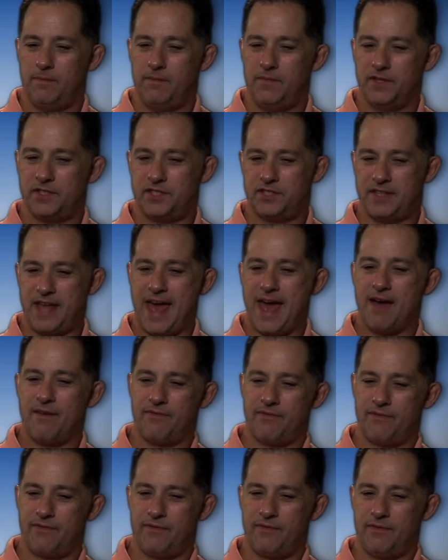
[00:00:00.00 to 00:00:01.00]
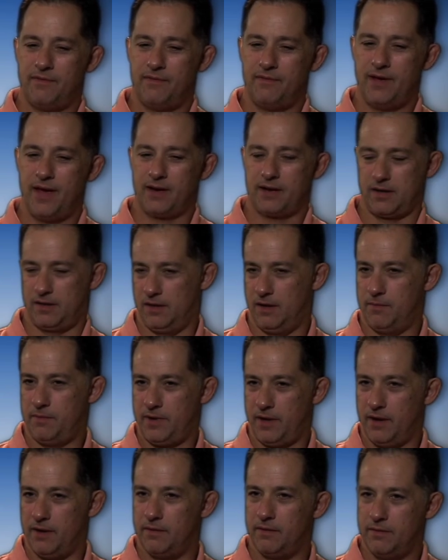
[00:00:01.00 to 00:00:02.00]
The staff at
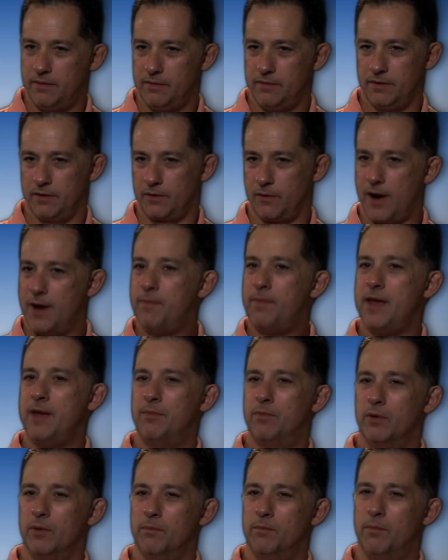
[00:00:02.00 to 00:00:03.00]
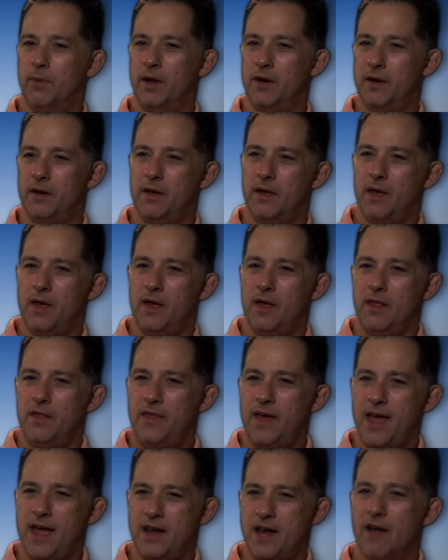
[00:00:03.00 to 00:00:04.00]
Columbia, they're great people, but
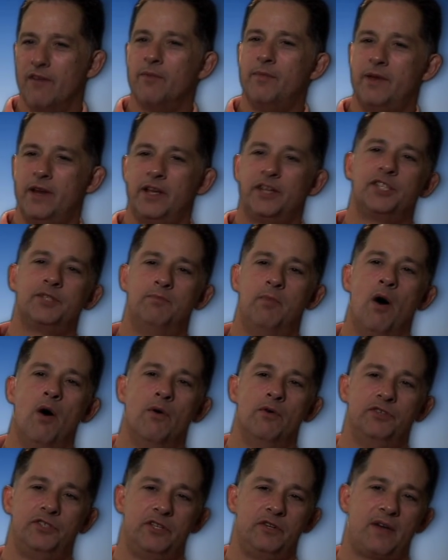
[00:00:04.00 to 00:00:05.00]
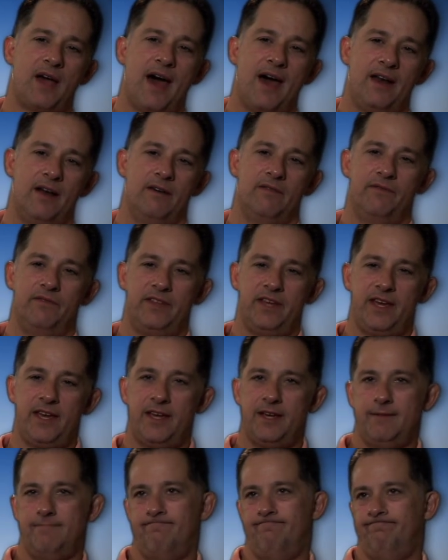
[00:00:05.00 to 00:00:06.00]
they had never been exposed to kind of
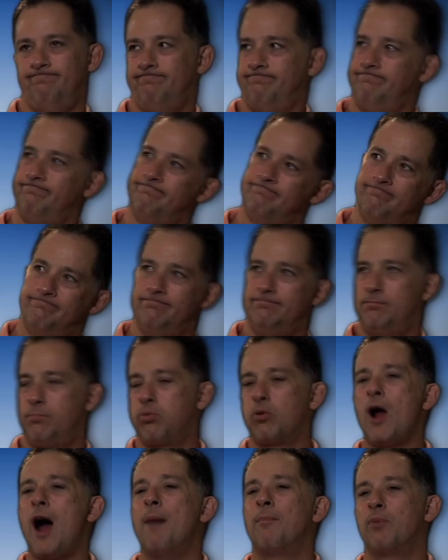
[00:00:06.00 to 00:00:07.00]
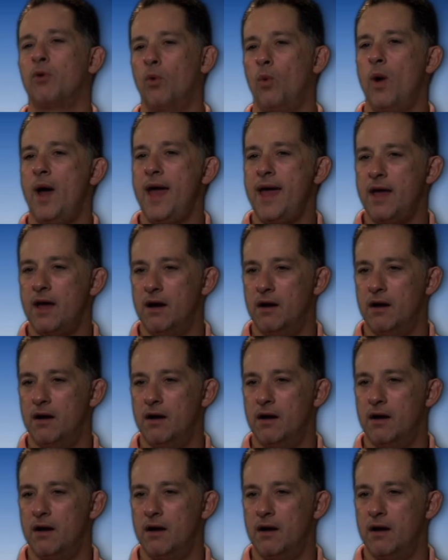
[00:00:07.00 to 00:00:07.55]
the proper way